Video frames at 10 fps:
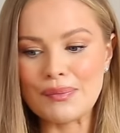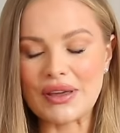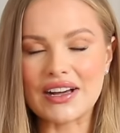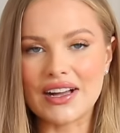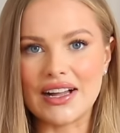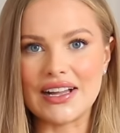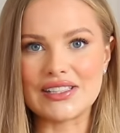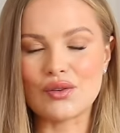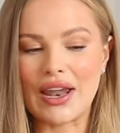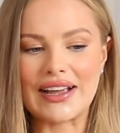
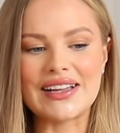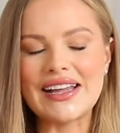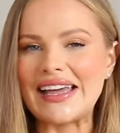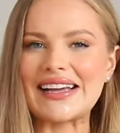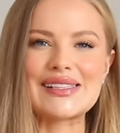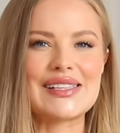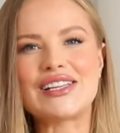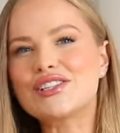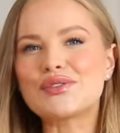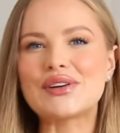because, or like
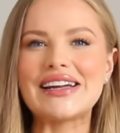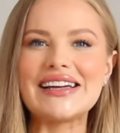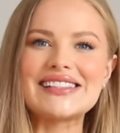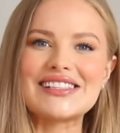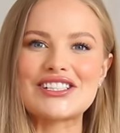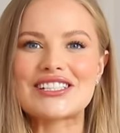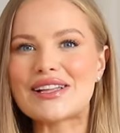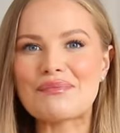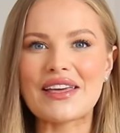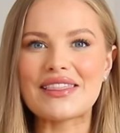accessories, and just
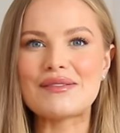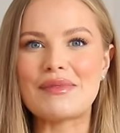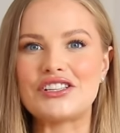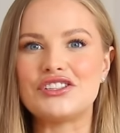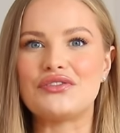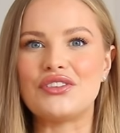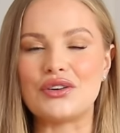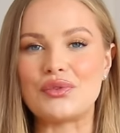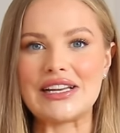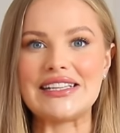something that makes you
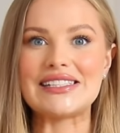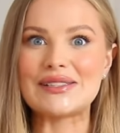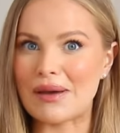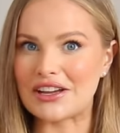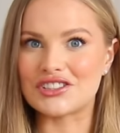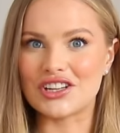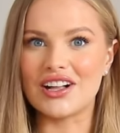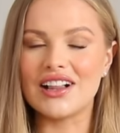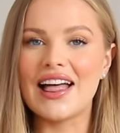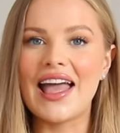feel really
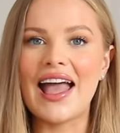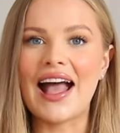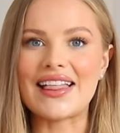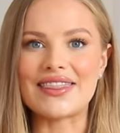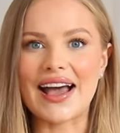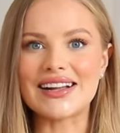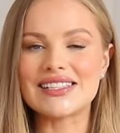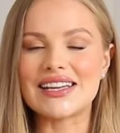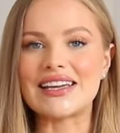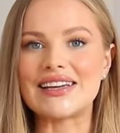special, and
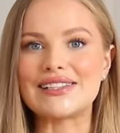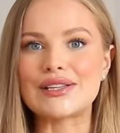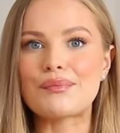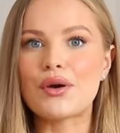that is